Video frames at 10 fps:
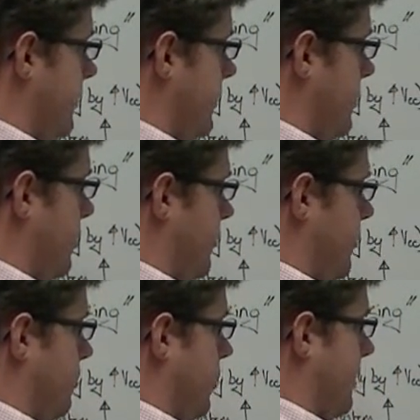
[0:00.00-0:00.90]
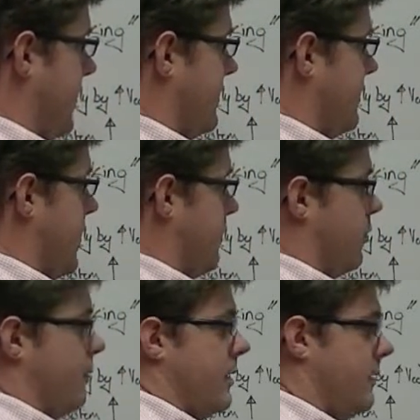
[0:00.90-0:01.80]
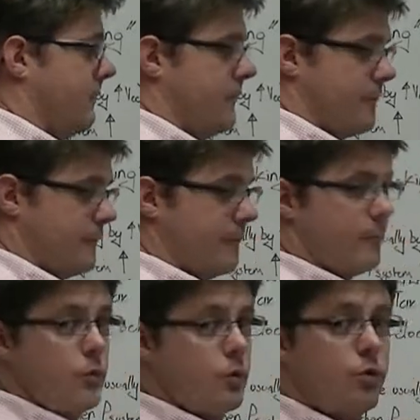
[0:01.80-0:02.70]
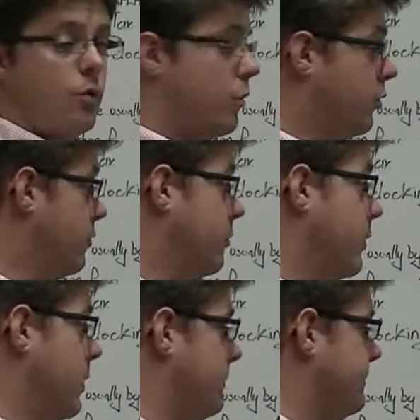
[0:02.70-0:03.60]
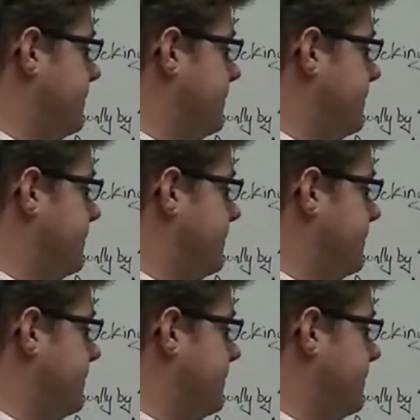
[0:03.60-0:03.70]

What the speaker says: input to propagate to the output pin. It's all good and well.